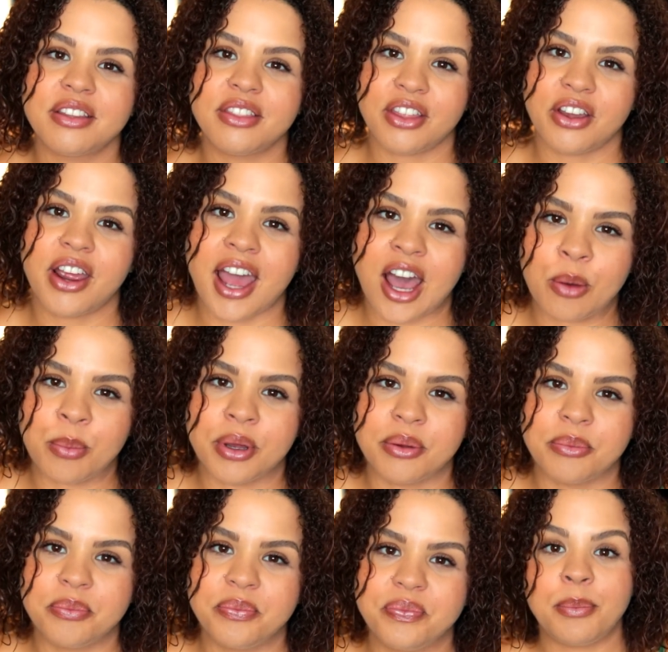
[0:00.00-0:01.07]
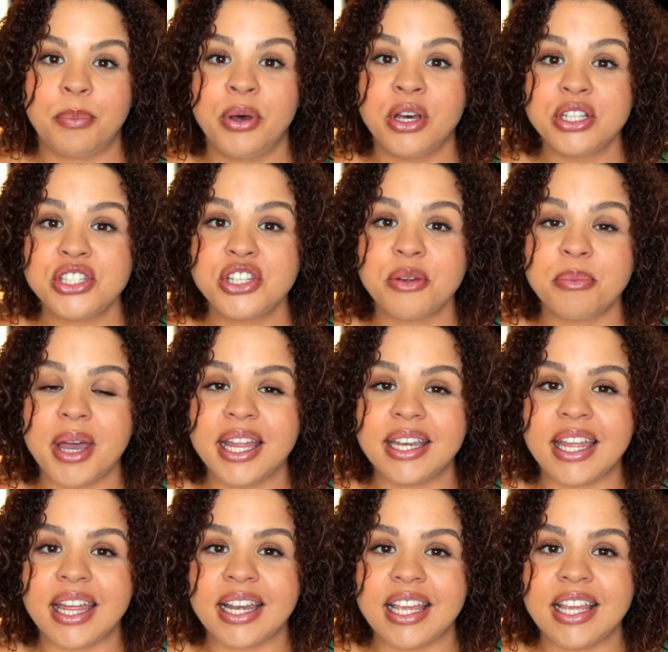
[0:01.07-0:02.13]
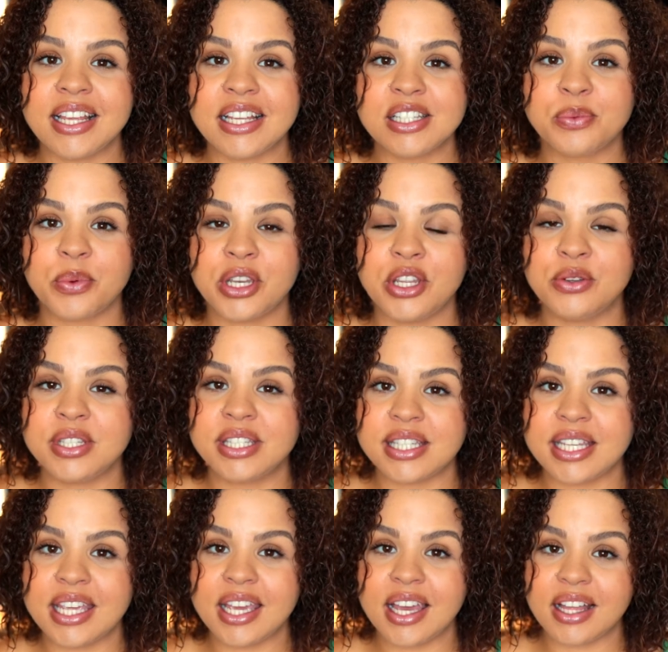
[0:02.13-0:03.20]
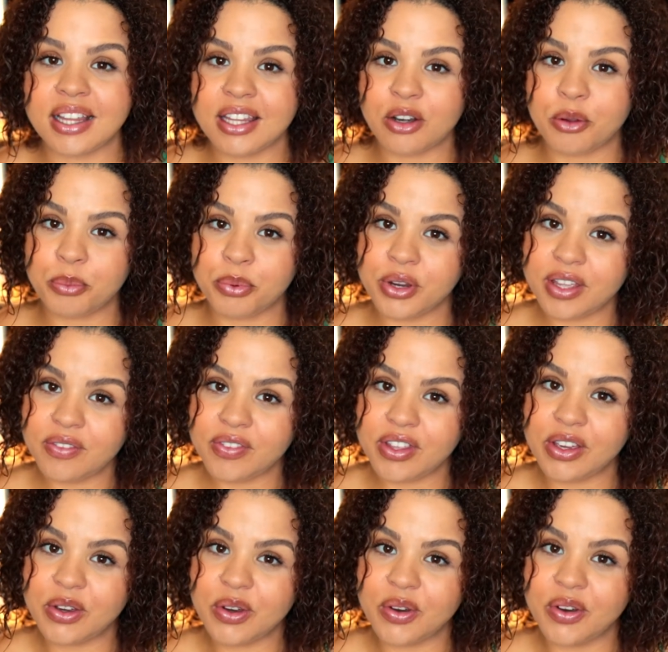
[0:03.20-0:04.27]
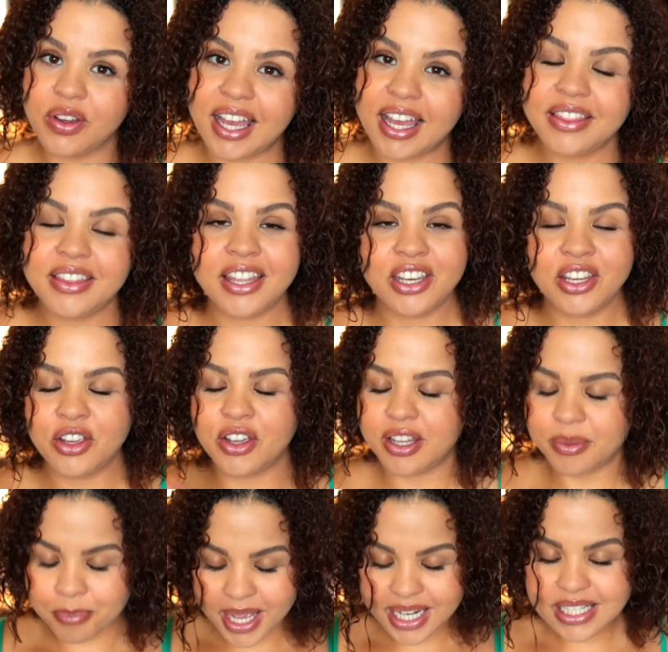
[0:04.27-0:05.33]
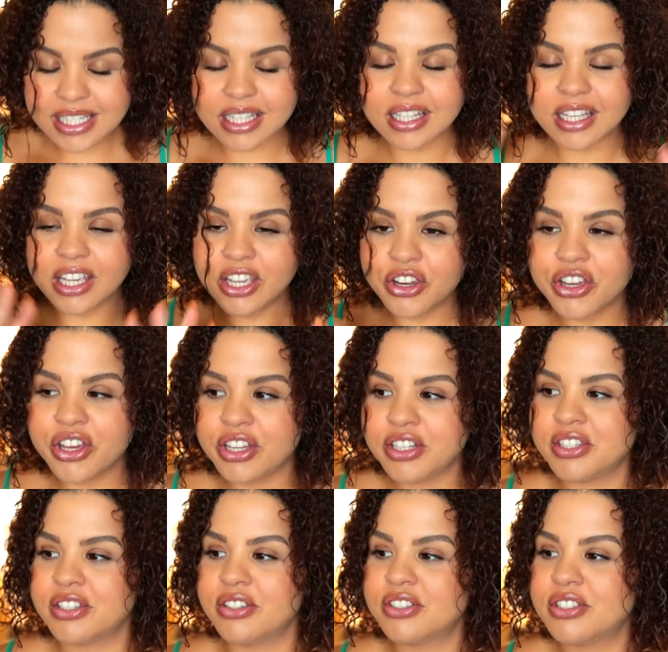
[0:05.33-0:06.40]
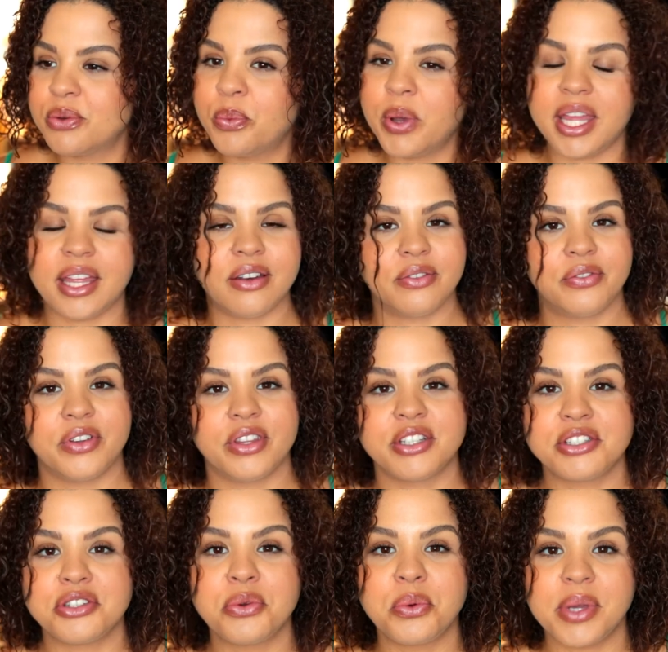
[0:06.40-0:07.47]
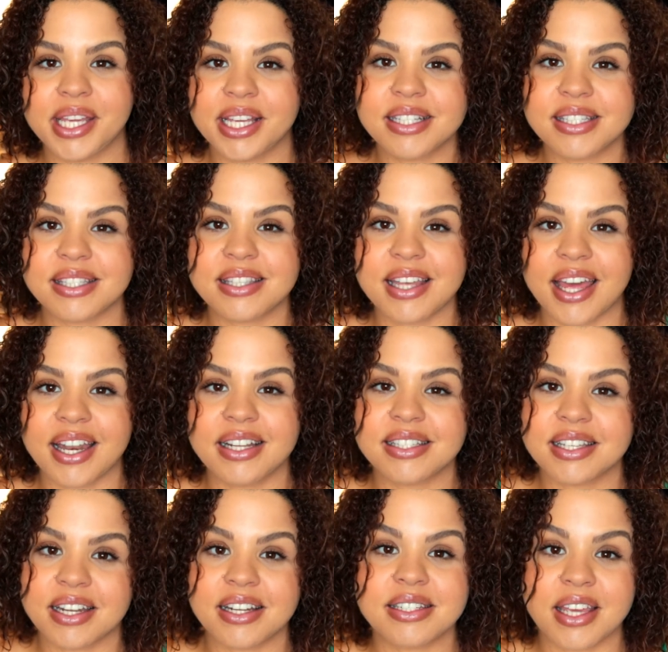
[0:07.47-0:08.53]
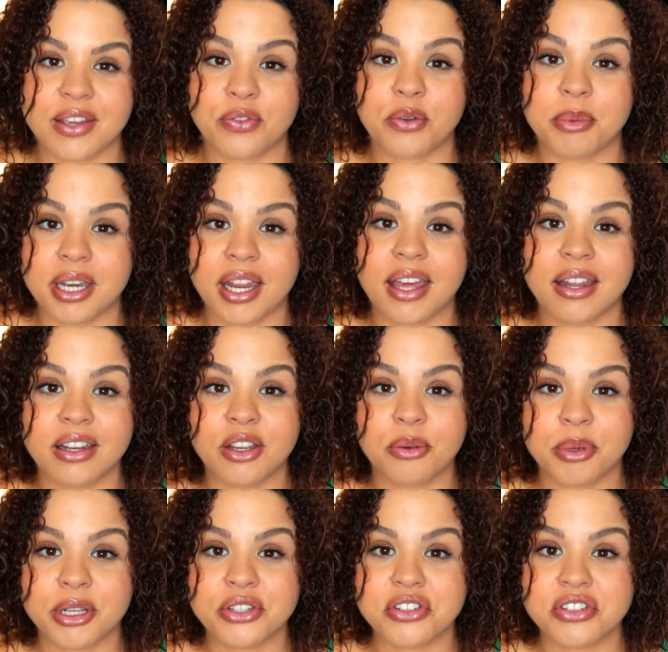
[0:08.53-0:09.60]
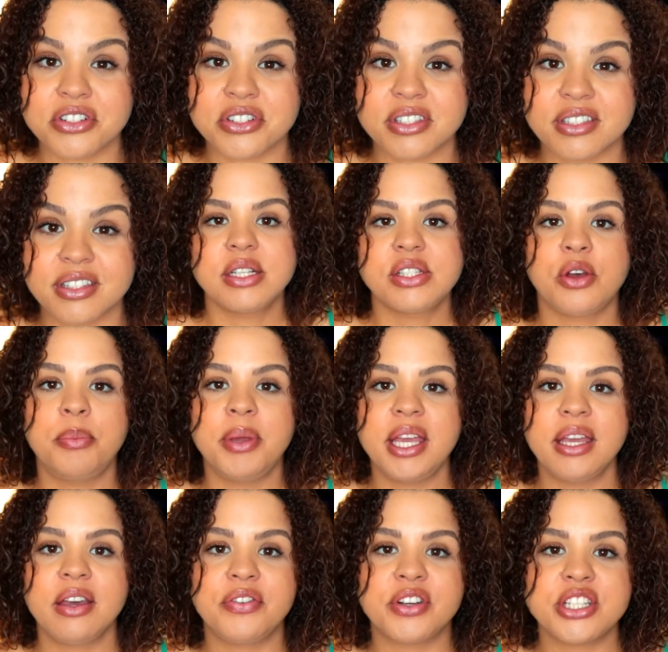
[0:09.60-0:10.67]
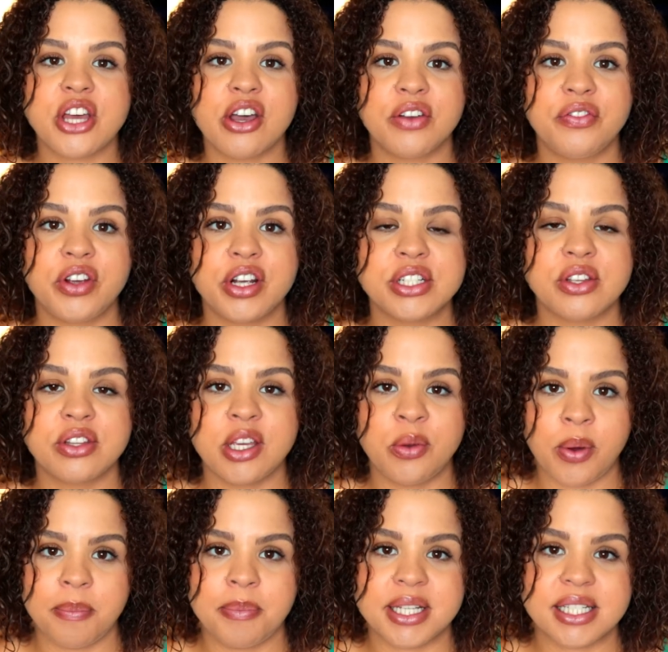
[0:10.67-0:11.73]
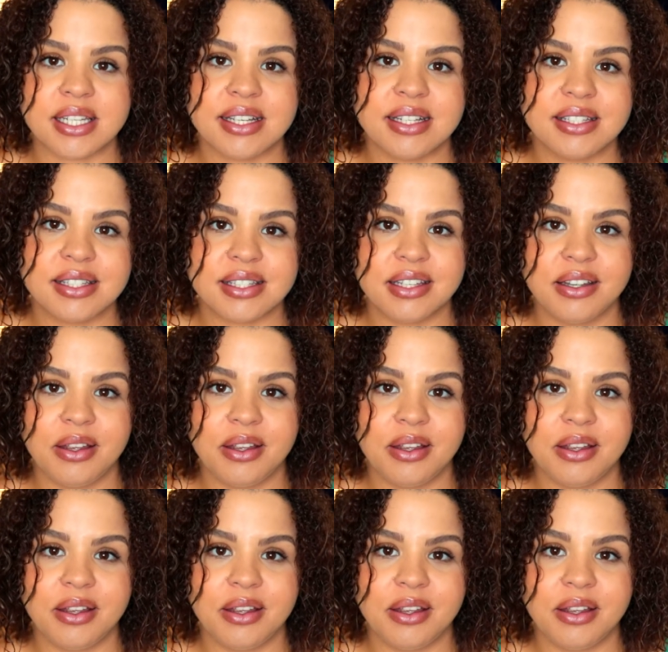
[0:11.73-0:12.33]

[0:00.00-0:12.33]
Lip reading: their album. It puts your mind at ease when you see a little preview, and then mentally you're good to wait for the 2 weeks that it's gonna take for me to edit your pictures. So being a photographer is only one business.